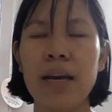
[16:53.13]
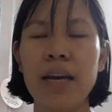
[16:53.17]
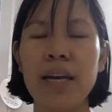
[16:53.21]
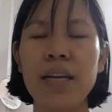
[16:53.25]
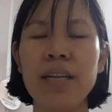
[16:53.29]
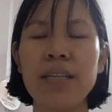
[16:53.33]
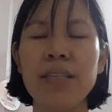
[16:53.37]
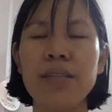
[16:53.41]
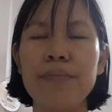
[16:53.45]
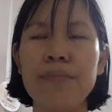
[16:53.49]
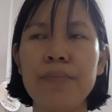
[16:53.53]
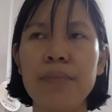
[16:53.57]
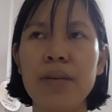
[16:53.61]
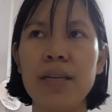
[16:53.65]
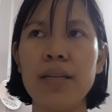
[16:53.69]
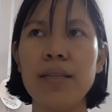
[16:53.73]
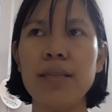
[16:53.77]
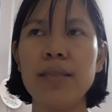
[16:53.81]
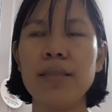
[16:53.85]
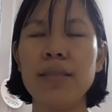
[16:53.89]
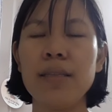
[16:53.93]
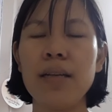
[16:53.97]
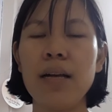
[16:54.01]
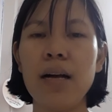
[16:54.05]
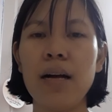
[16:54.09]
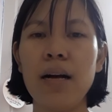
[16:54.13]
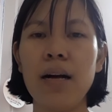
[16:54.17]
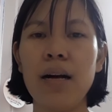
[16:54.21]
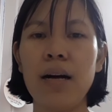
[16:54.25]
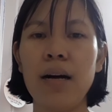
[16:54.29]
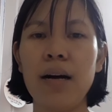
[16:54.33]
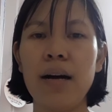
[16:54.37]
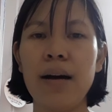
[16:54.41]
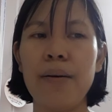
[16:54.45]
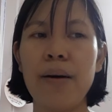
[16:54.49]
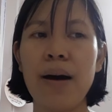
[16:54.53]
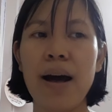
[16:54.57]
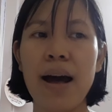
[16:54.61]
It means
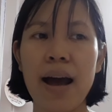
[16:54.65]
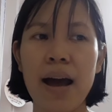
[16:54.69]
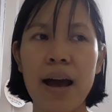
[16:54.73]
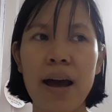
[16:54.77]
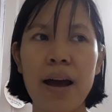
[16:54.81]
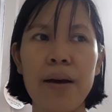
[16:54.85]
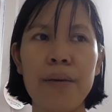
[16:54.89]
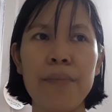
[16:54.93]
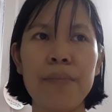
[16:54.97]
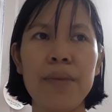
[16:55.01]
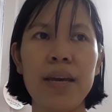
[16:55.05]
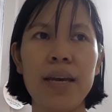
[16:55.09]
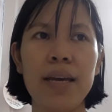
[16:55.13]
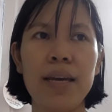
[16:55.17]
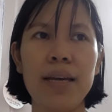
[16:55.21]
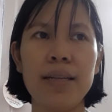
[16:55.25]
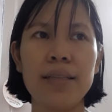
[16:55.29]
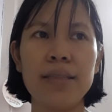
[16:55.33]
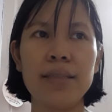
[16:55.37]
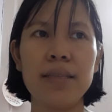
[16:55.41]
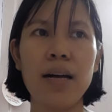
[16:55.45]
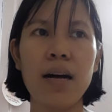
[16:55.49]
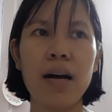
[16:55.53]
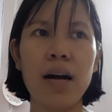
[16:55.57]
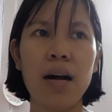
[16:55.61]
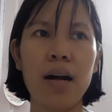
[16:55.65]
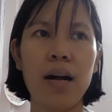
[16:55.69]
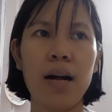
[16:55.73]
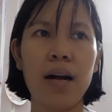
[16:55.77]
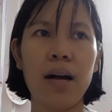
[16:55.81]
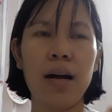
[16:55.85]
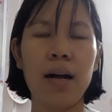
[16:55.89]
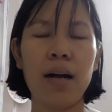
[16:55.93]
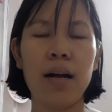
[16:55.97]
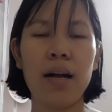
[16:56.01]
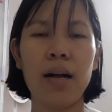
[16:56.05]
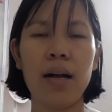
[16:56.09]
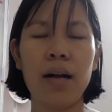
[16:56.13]
ham is
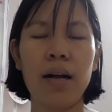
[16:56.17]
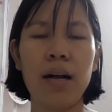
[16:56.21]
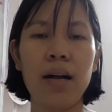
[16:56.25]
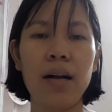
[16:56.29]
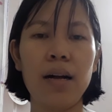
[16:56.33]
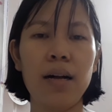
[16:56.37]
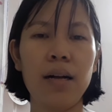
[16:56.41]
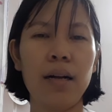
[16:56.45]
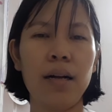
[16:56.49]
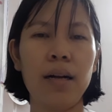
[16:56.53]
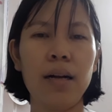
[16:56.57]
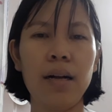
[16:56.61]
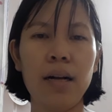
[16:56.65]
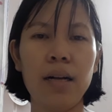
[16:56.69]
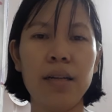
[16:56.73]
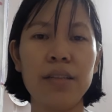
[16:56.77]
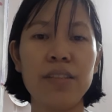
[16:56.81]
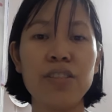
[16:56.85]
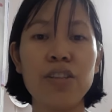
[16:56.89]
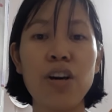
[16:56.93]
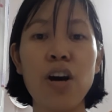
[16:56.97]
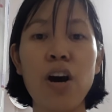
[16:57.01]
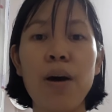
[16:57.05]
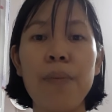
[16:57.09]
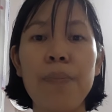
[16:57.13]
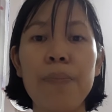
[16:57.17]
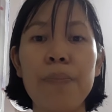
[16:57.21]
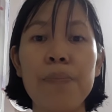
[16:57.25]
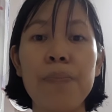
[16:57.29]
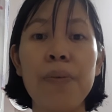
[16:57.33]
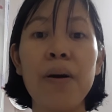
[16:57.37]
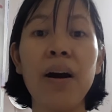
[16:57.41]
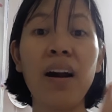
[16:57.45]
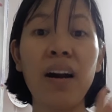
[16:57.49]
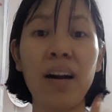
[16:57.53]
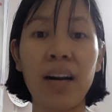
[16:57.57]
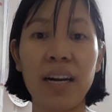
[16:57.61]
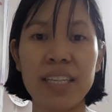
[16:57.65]
a top
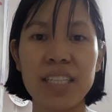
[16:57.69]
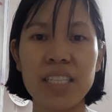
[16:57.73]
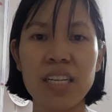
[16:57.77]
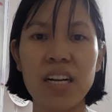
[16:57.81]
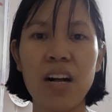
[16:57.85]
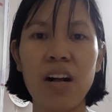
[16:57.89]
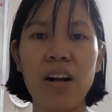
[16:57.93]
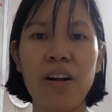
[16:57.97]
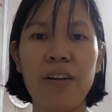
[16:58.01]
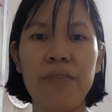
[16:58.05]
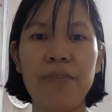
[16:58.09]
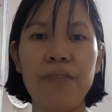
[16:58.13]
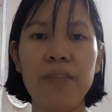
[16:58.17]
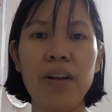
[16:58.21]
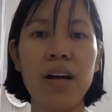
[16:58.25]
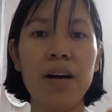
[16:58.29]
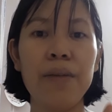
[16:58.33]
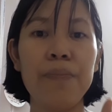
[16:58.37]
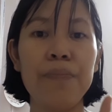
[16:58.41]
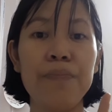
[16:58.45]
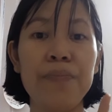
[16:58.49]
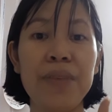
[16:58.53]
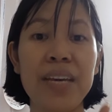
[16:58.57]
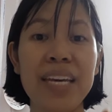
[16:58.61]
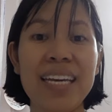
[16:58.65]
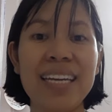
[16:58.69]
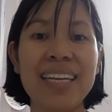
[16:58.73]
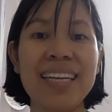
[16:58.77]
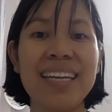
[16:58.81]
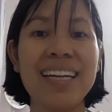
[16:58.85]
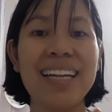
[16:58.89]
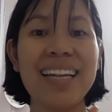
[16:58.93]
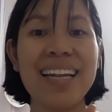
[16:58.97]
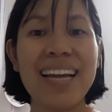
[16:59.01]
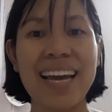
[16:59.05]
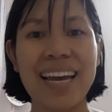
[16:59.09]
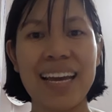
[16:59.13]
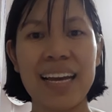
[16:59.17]
part of a pig's
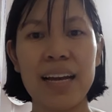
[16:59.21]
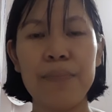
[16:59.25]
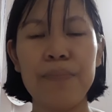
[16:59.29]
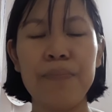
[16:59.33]
leg,